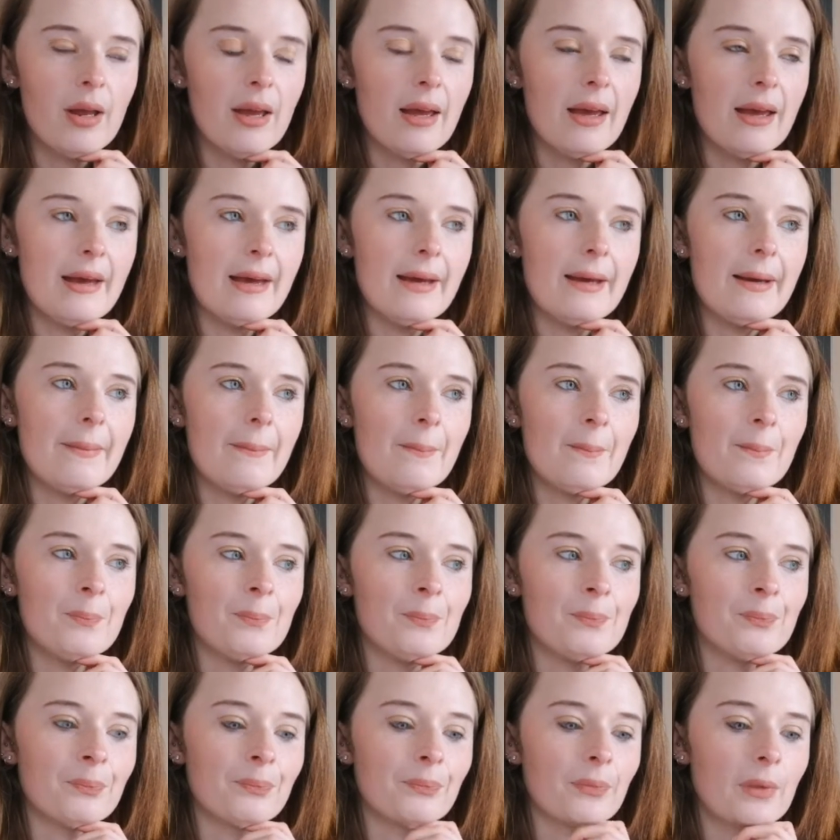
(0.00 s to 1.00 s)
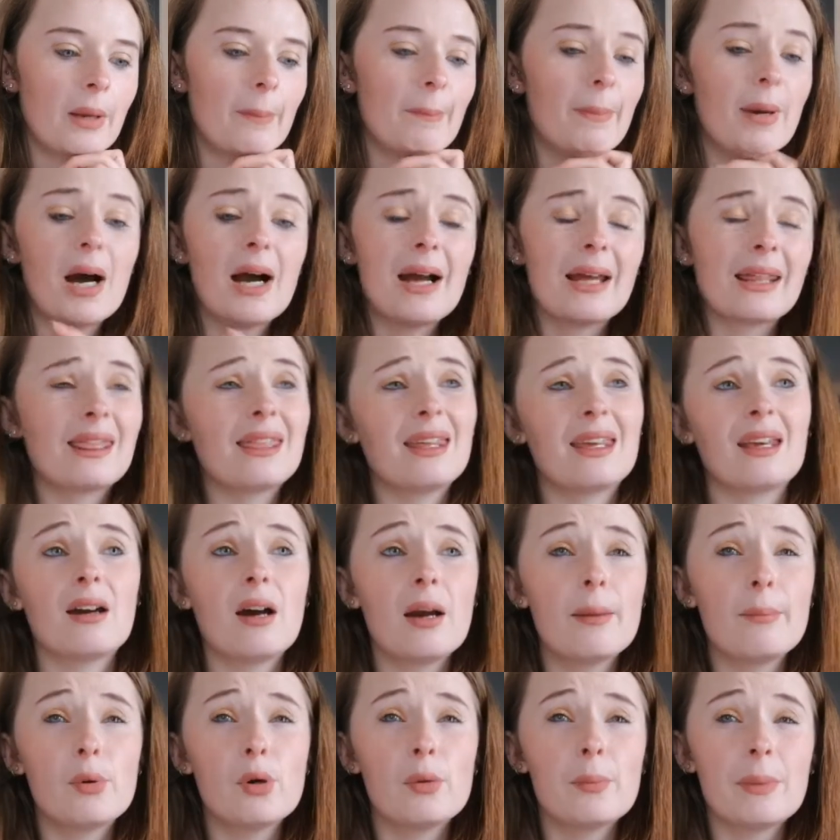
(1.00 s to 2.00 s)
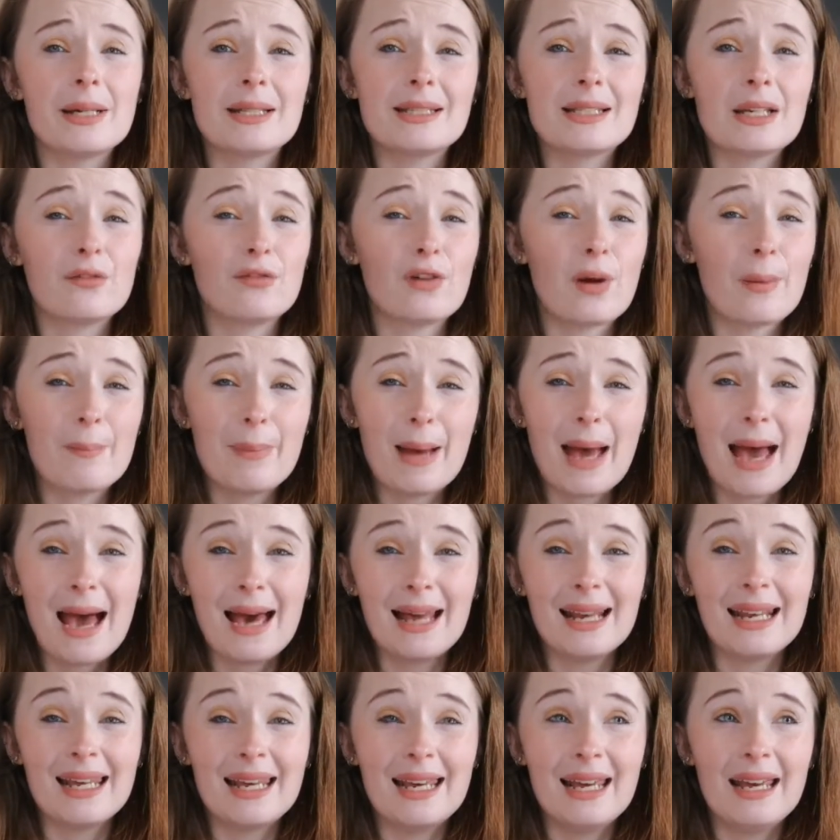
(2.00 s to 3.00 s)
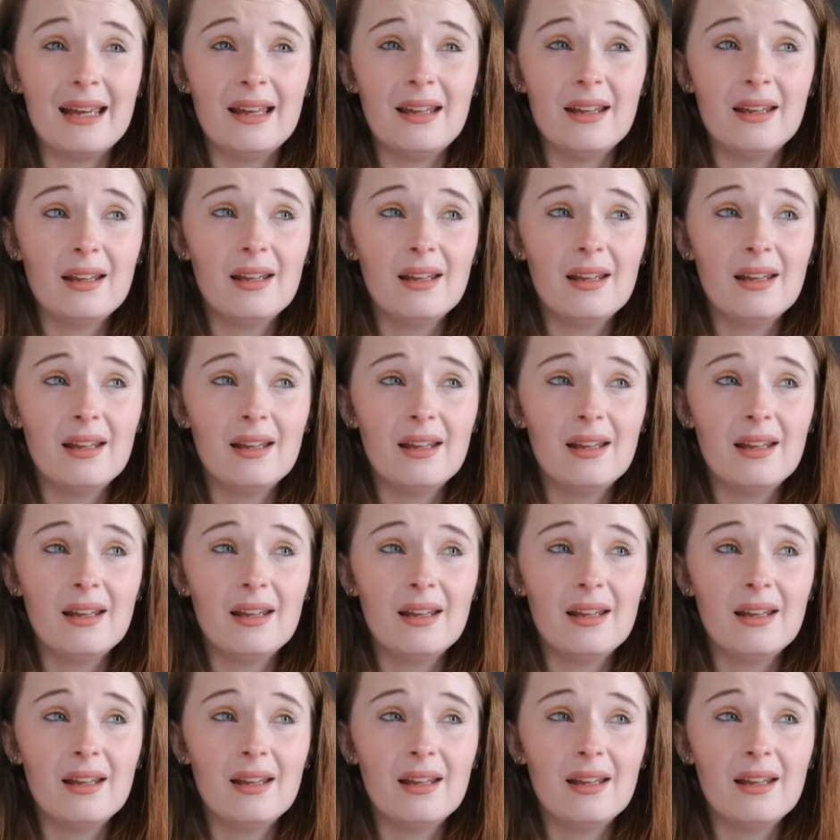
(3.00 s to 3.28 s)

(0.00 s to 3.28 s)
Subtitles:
But I think I bought myself a palette